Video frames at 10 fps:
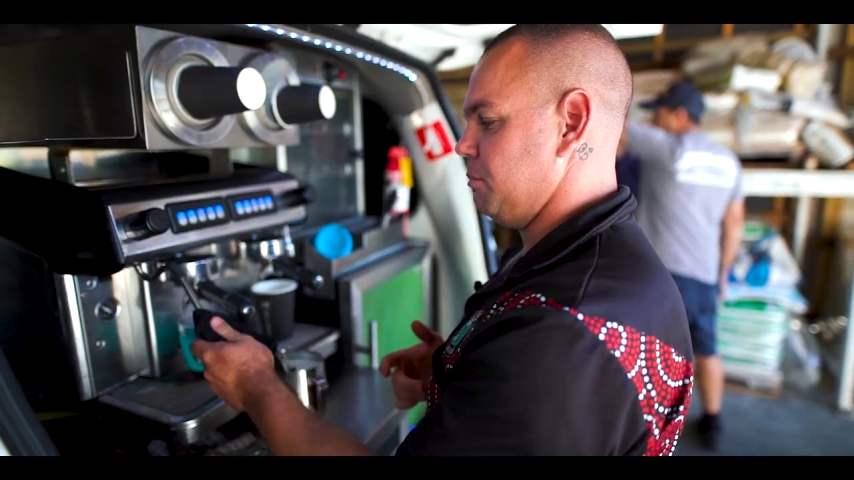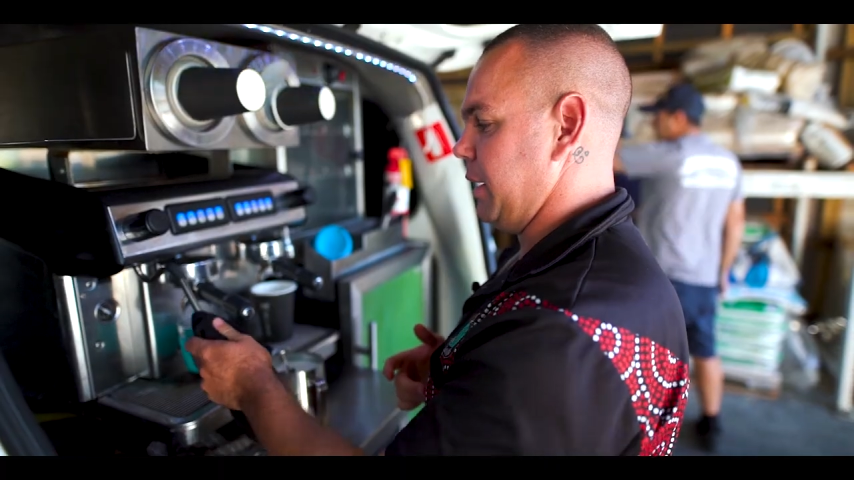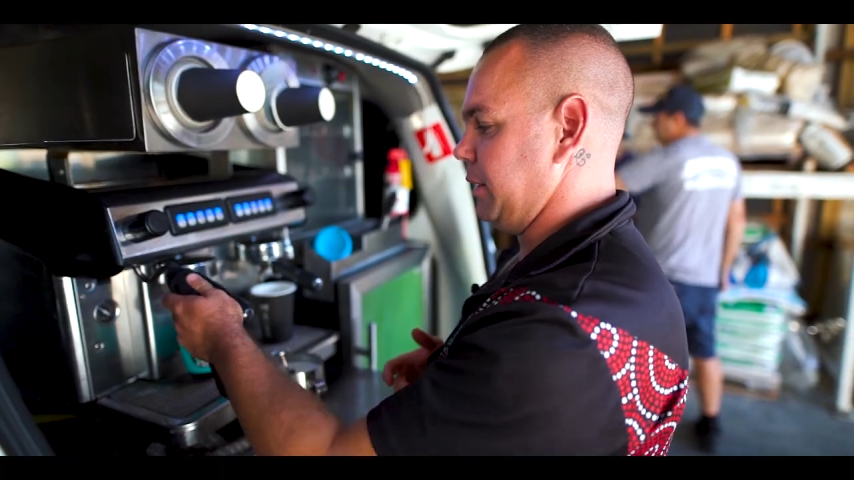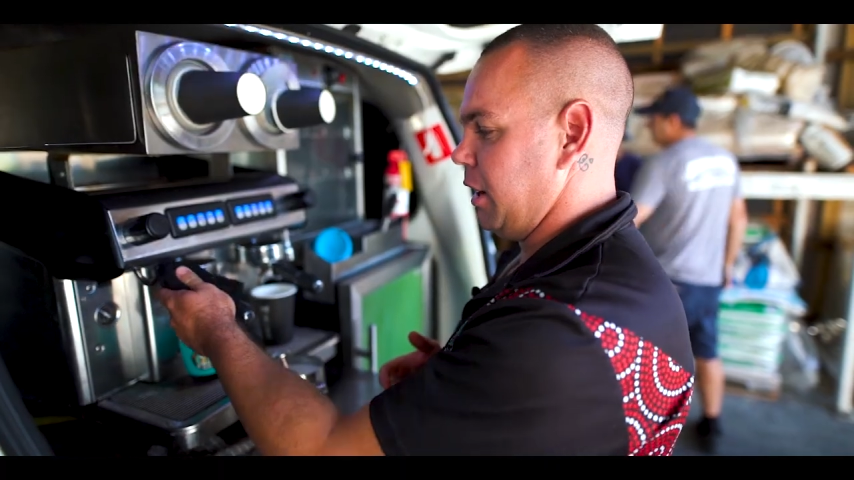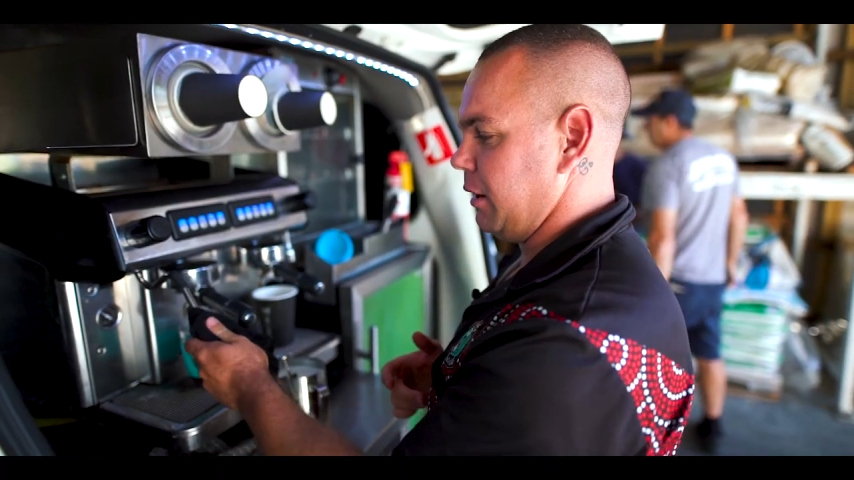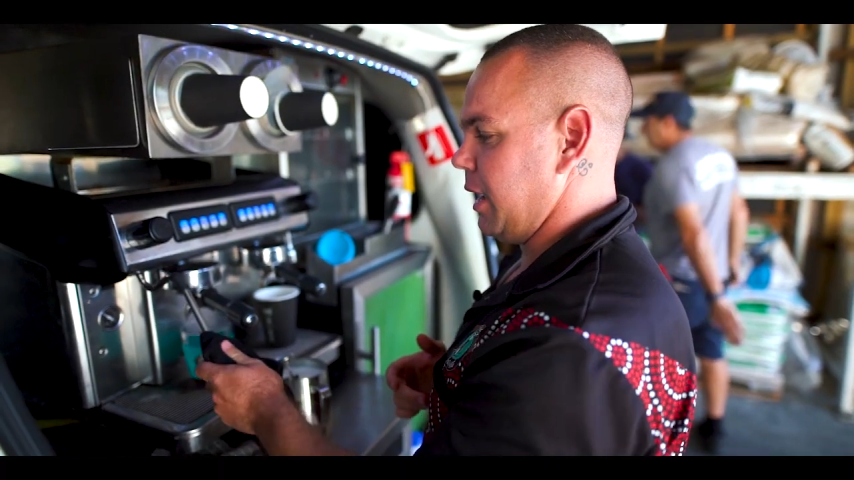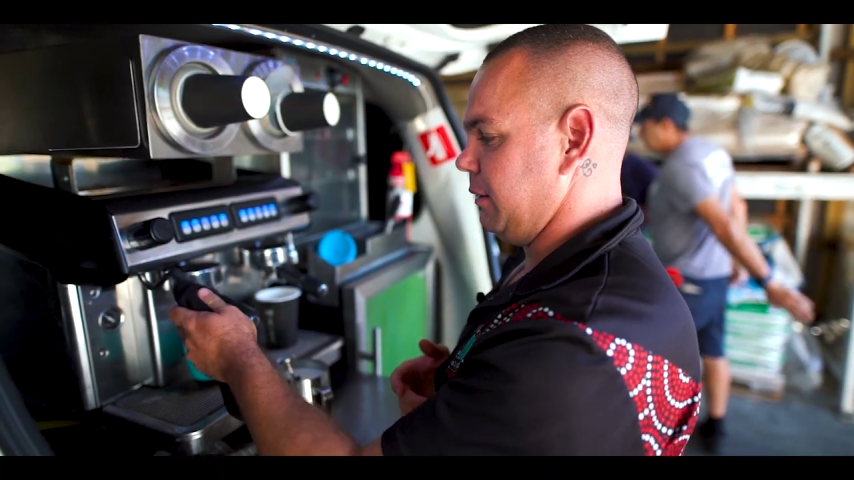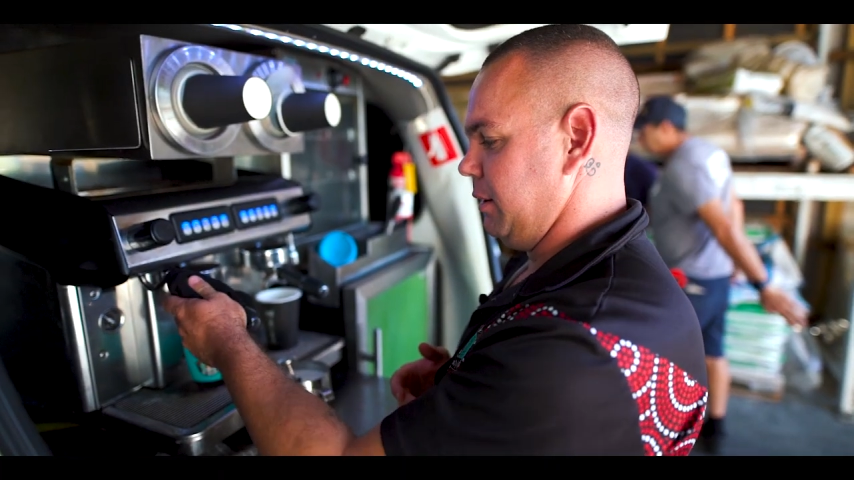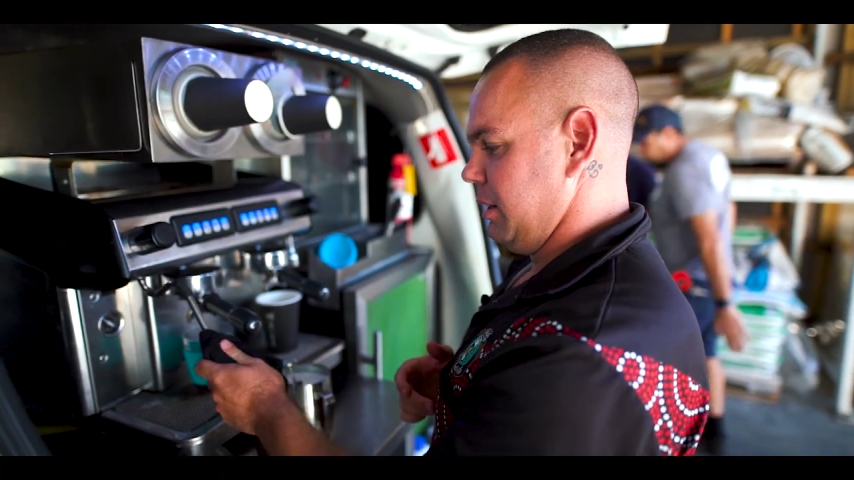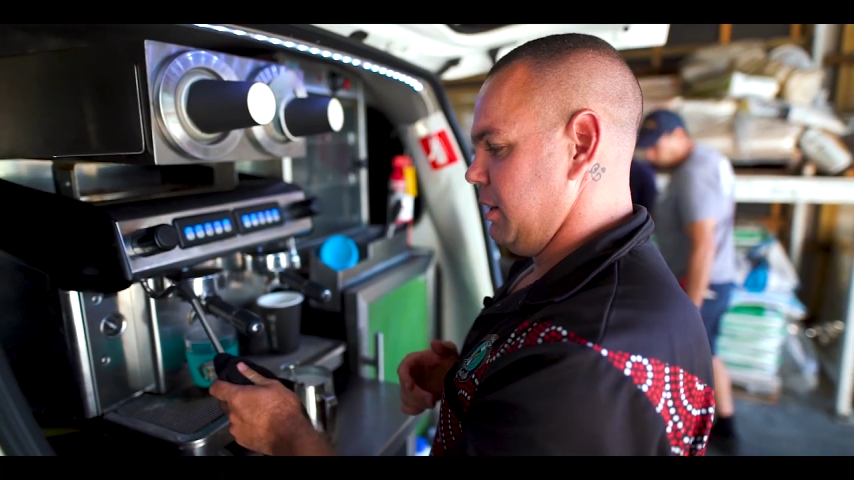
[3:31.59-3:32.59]
But, you know, I
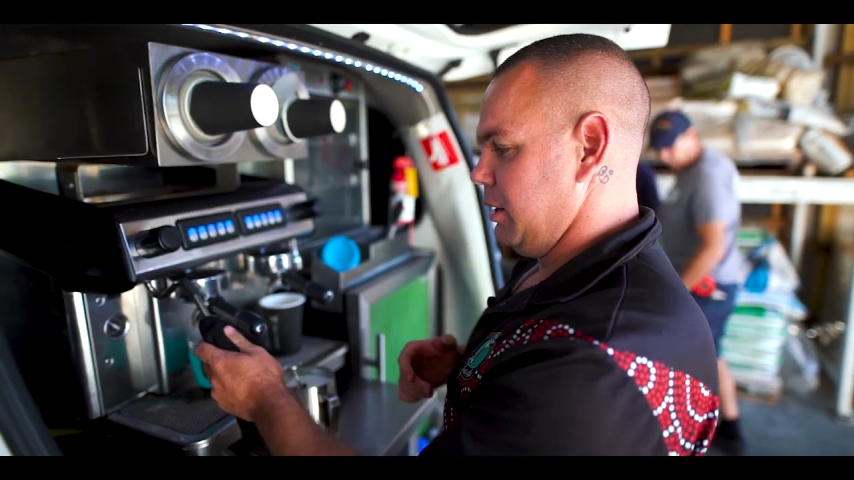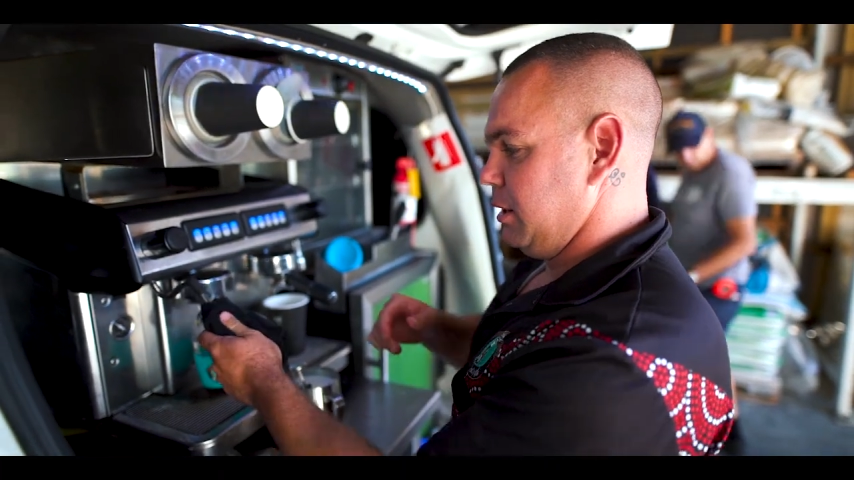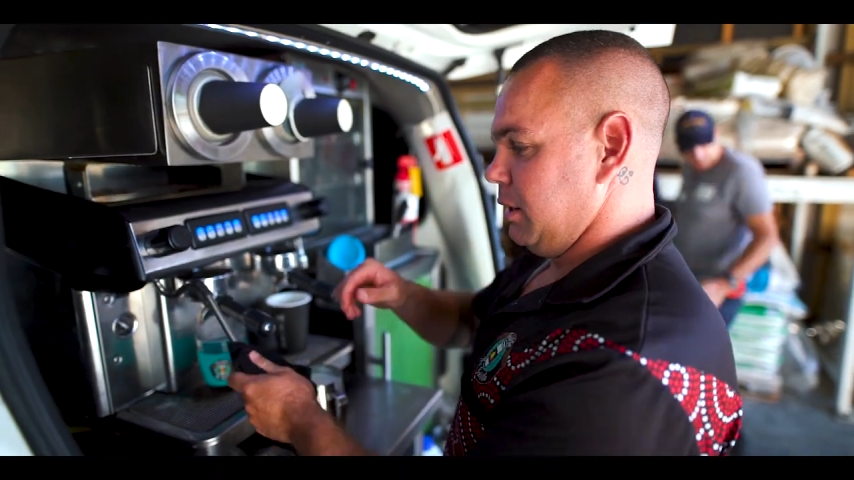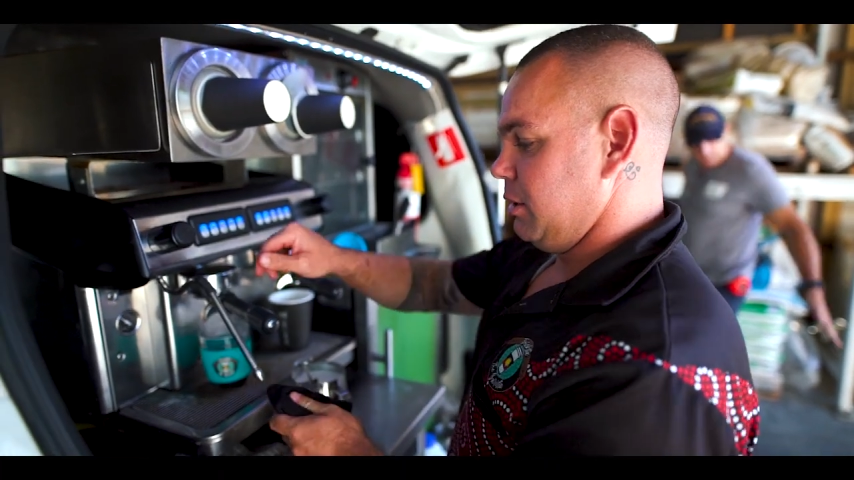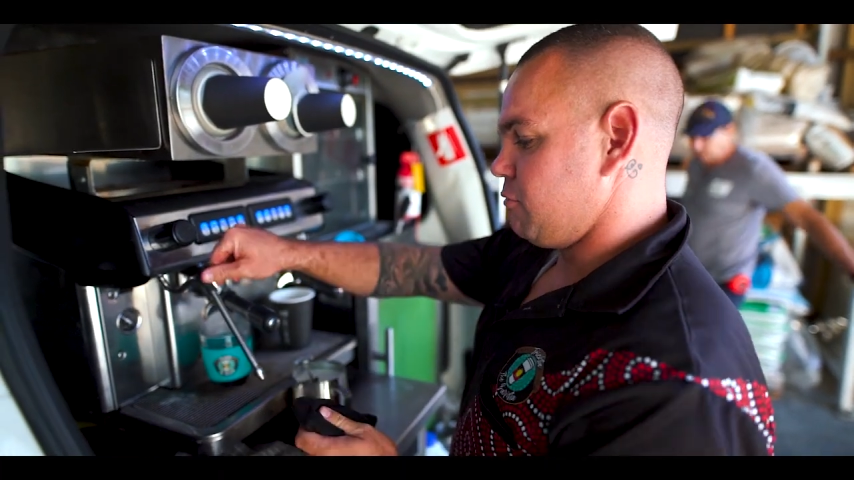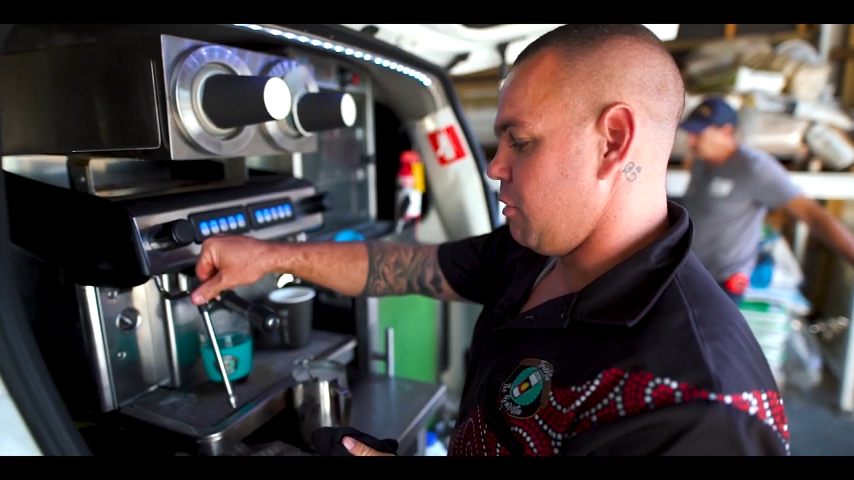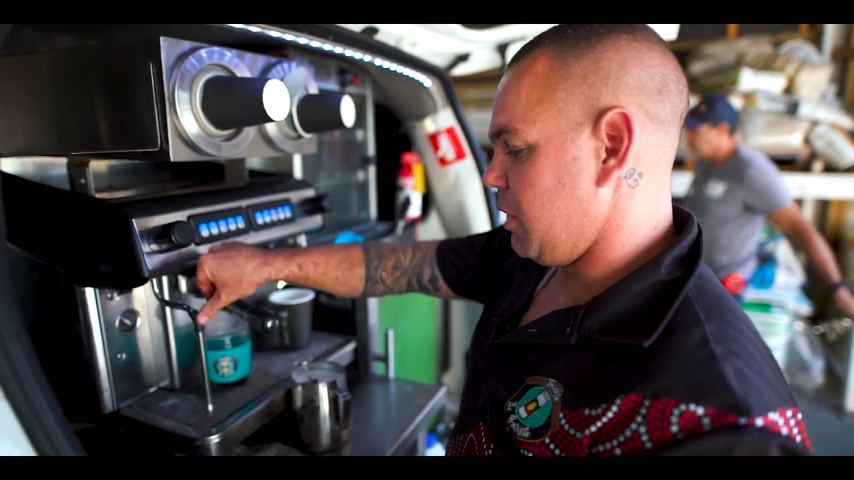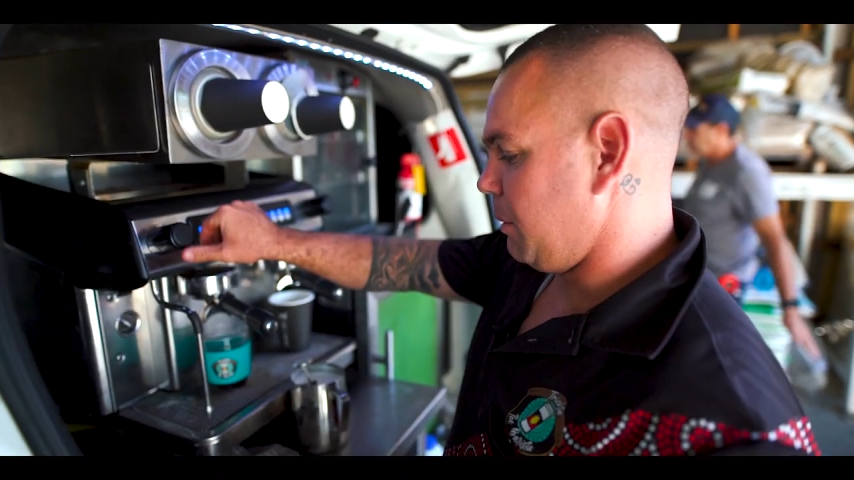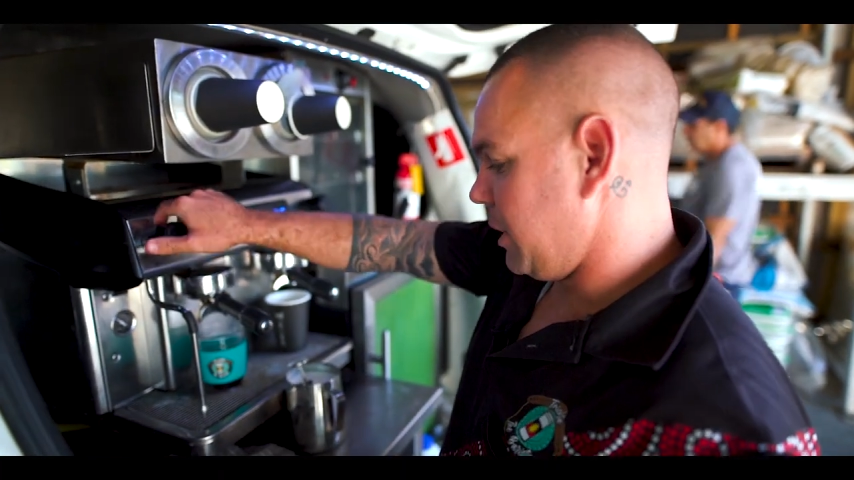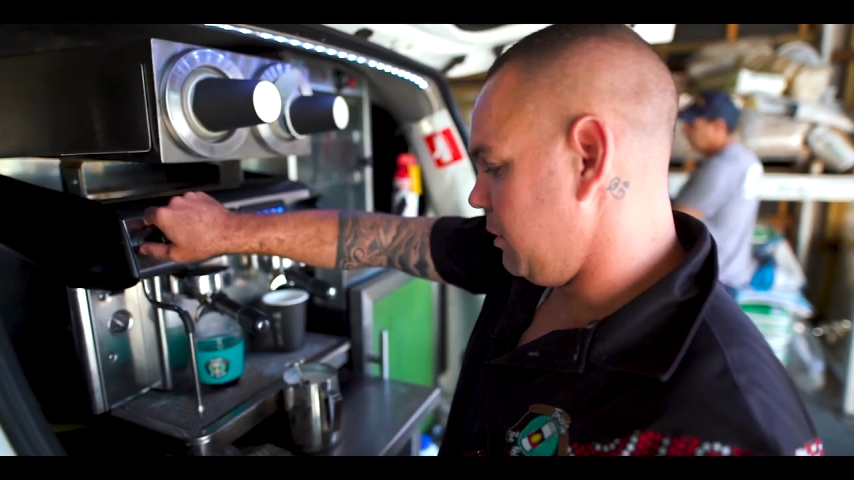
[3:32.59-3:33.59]
had
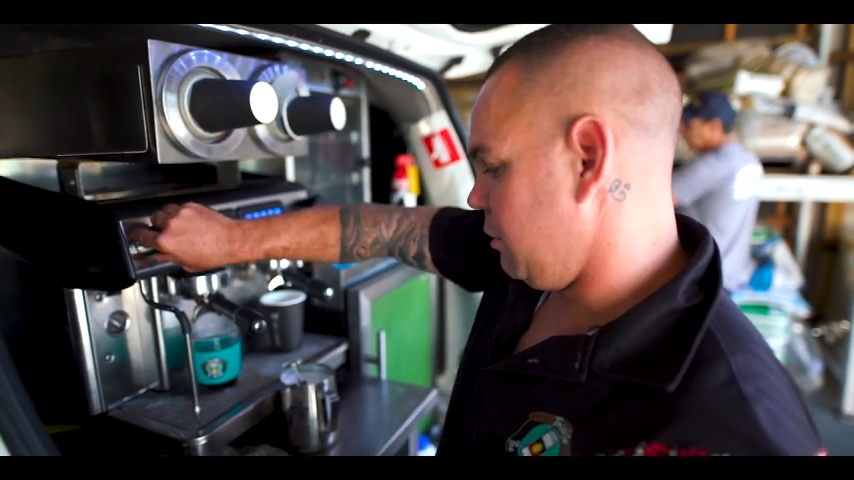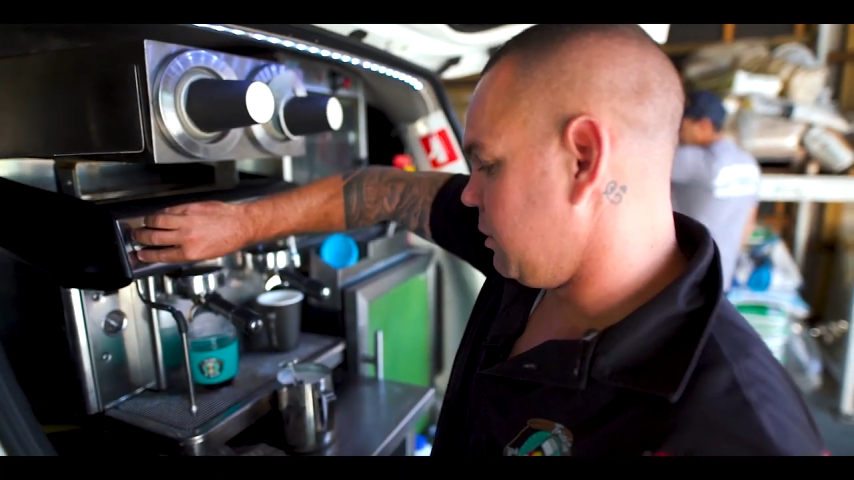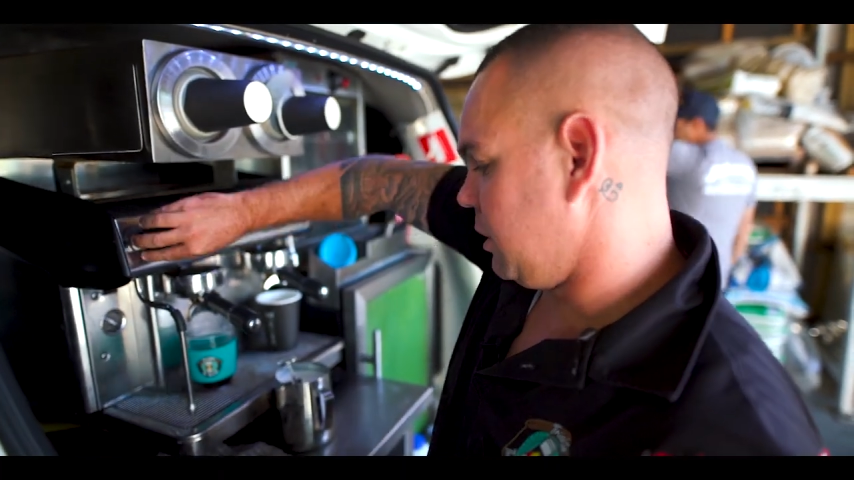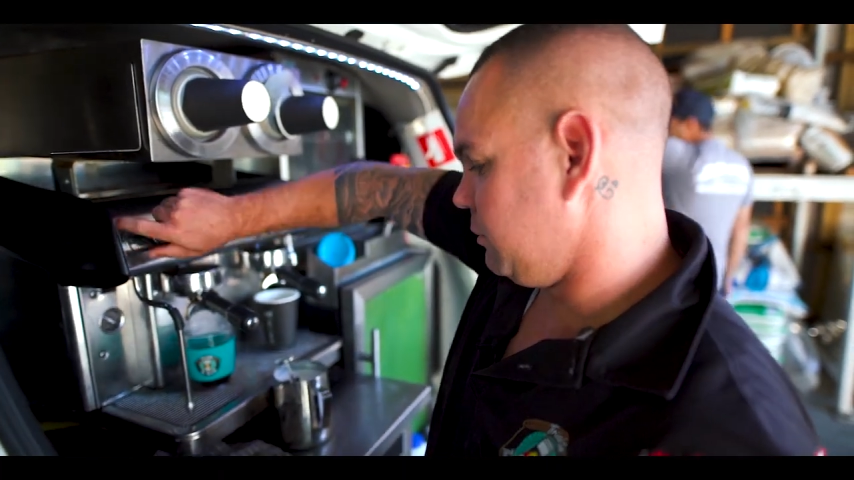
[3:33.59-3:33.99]
gone up getting older,